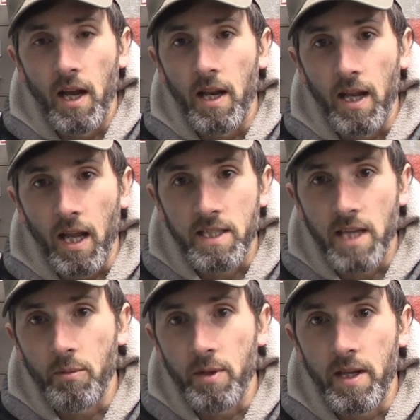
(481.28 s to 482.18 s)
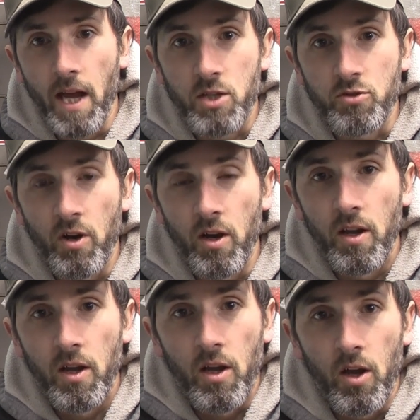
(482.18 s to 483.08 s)
And then, like I say, with the
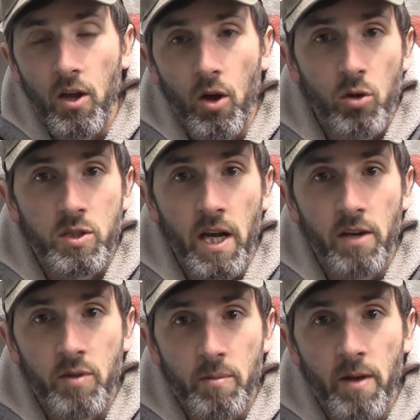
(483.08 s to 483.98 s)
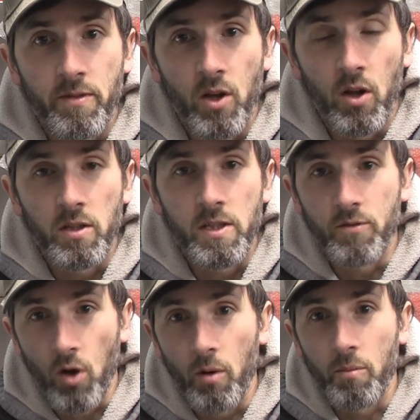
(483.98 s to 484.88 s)
extra octane of the methanol,
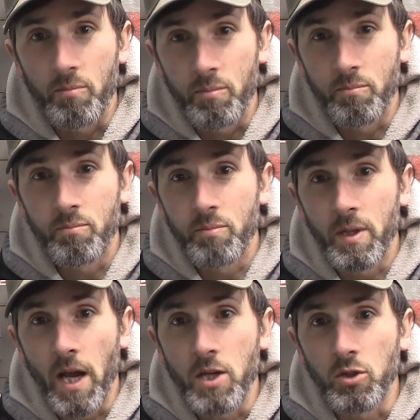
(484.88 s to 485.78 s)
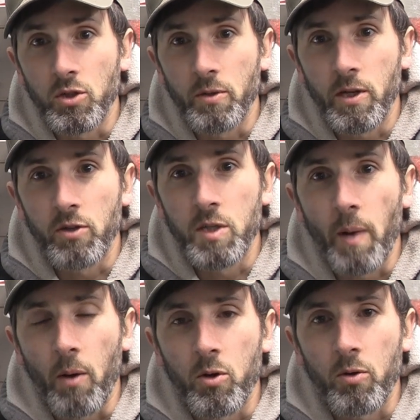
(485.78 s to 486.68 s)
you've got a potential to increase
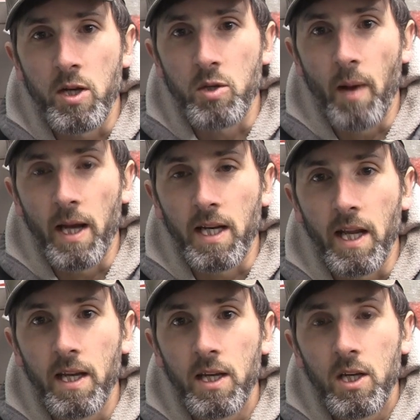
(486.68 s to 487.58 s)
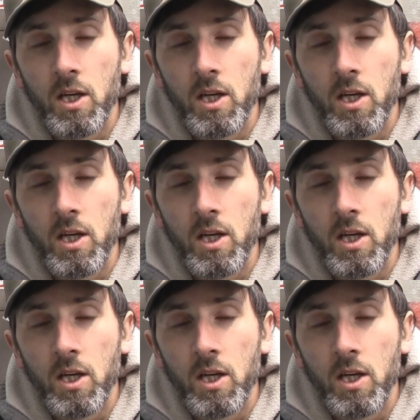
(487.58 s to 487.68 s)
power quite dramatically.